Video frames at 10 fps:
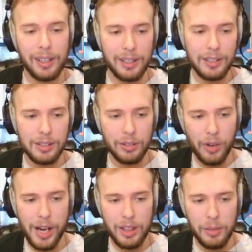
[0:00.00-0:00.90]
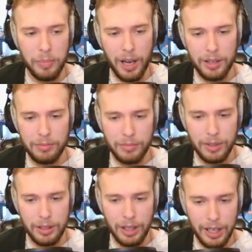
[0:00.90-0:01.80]
is right at the bottom,
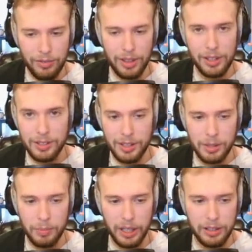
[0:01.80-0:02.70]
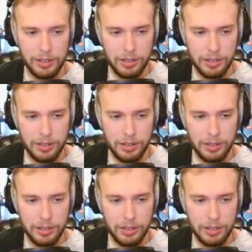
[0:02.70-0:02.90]
everything is explained.